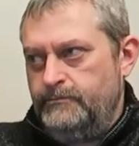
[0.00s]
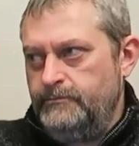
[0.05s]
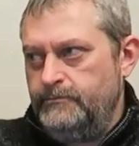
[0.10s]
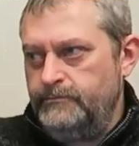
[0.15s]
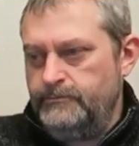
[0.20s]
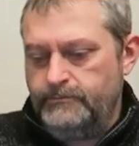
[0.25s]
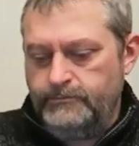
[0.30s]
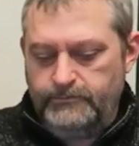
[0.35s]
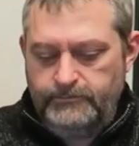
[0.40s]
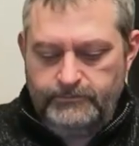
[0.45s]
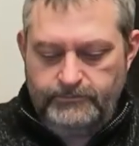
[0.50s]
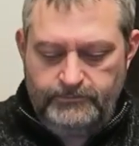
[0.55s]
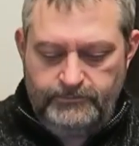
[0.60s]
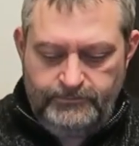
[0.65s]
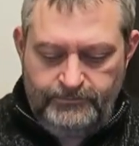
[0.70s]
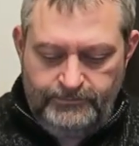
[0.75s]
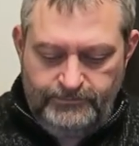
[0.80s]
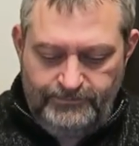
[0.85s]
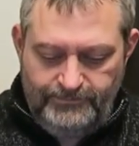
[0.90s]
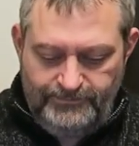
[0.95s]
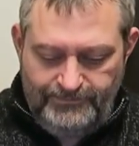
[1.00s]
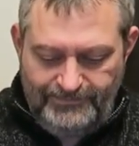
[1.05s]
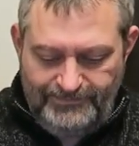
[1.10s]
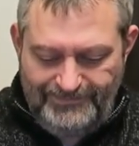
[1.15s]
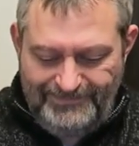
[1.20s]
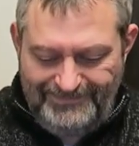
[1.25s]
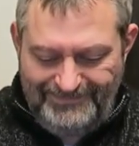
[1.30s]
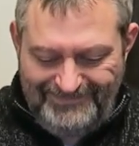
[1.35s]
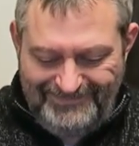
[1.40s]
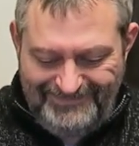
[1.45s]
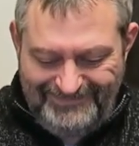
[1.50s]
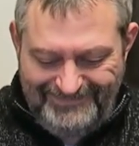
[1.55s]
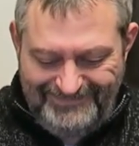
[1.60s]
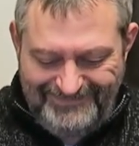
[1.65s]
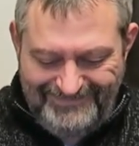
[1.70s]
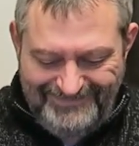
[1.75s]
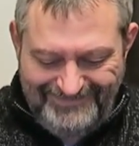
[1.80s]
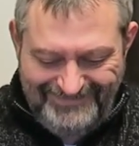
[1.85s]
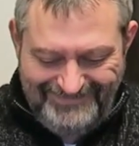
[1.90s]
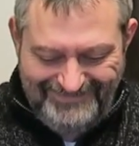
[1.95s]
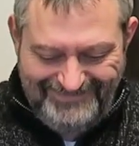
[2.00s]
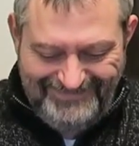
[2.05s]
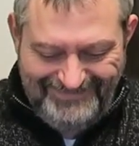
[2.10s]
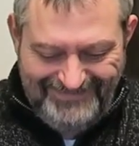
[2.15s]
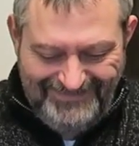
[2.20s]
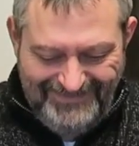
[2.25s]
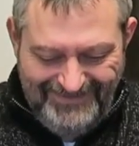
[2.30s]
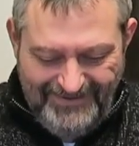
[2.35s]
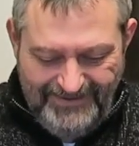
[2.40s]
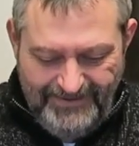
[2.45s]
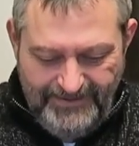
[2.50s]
The person shown says nothing.